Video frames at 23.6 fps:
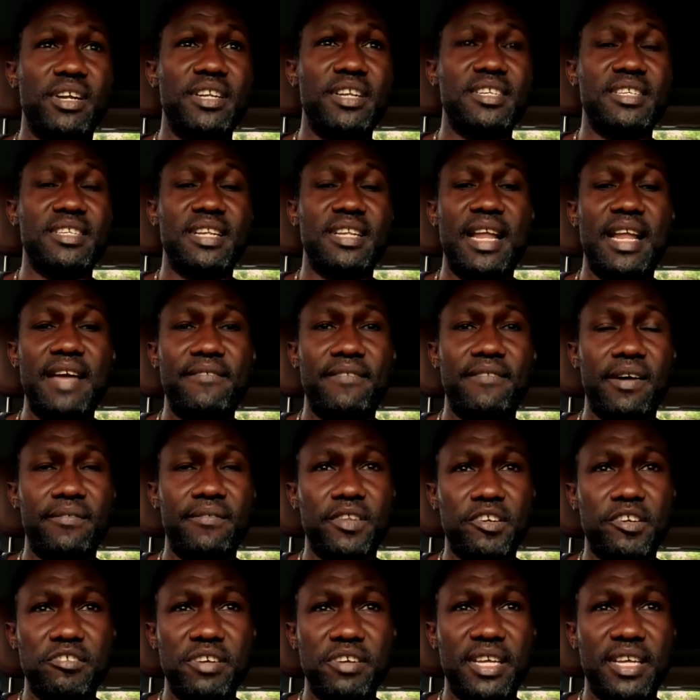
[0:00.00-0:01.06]
there's life after
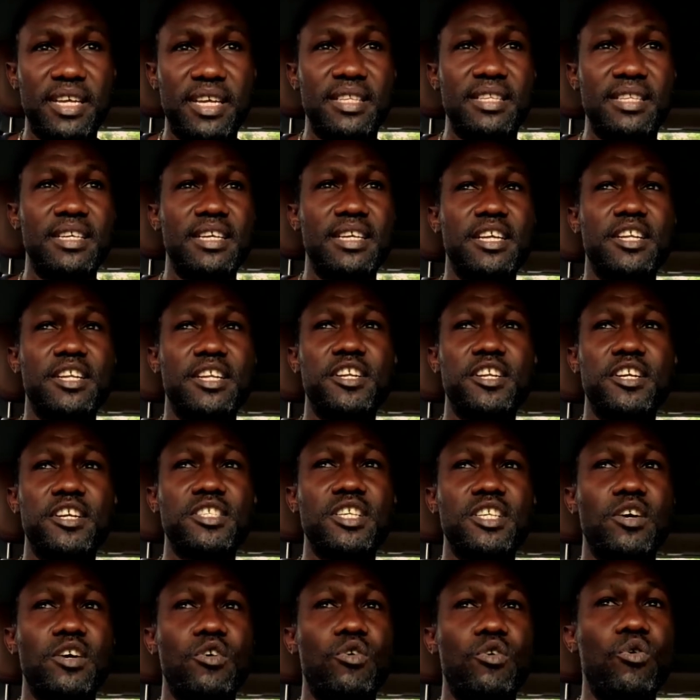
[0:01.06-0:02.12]
cricket. There's a
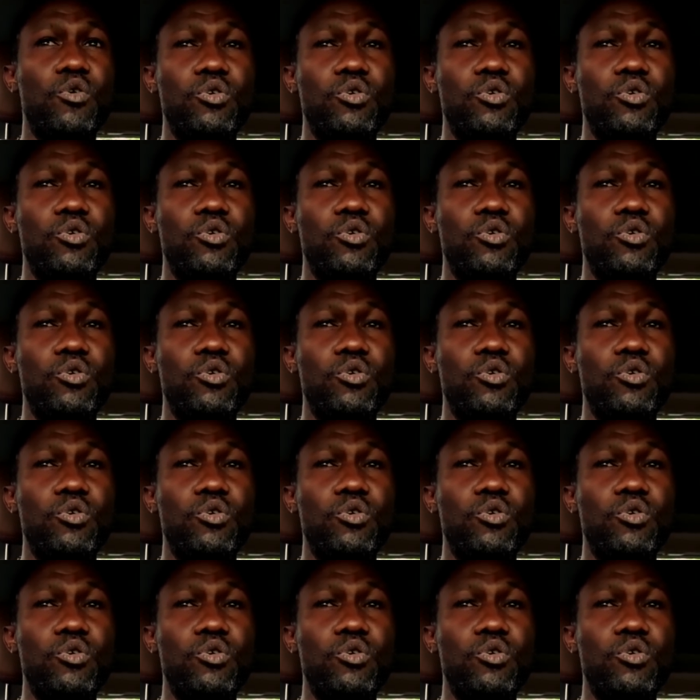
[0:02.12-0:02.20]
whole